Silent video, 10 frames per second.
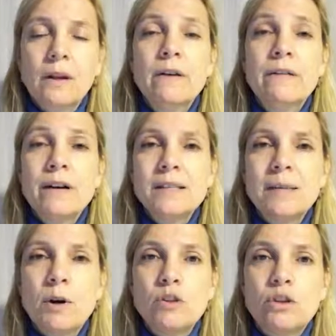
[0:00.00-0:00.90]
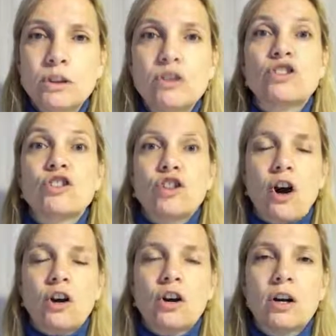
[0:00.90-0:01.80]
First emotion,
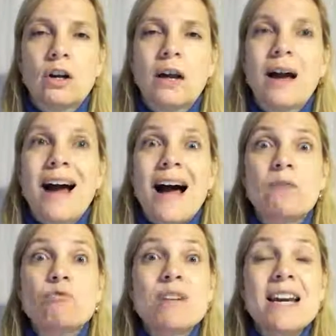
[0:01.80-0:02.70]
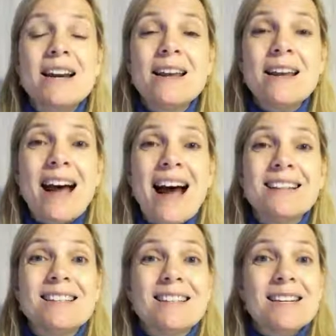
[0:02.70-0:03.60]
shock. I really
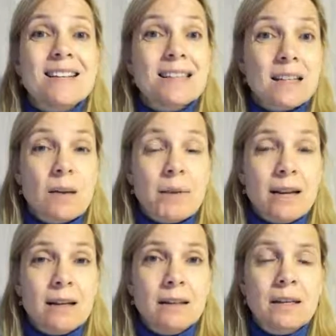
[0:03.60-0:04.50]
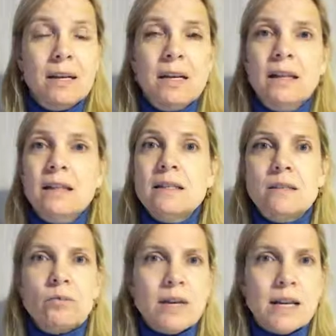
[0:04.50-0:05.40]
hadn't seen this coming. This
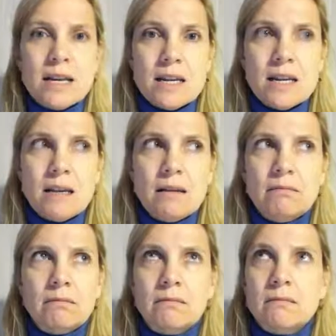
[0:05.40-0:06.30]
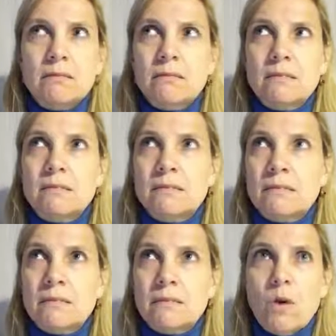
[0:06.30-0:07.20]
is really,
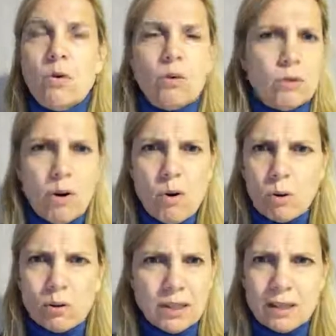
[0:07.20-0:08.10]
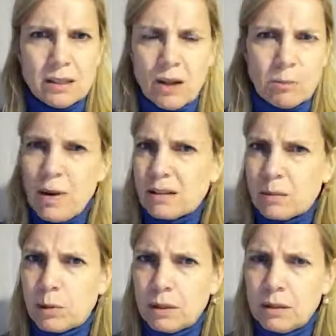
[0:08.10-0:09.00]
no, this is not
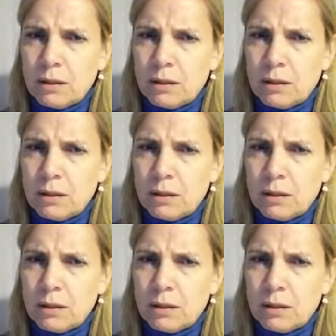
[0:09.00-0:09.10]
possible.